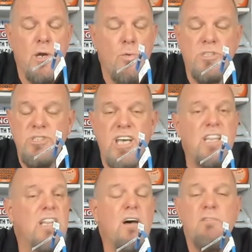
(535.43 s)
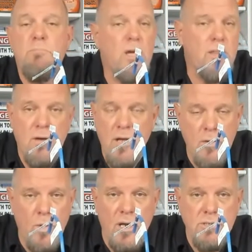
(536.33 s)
which they love brother
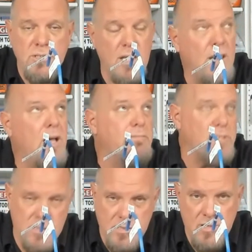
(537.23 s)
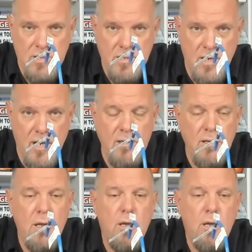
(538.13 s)
otherwise. They love us, right?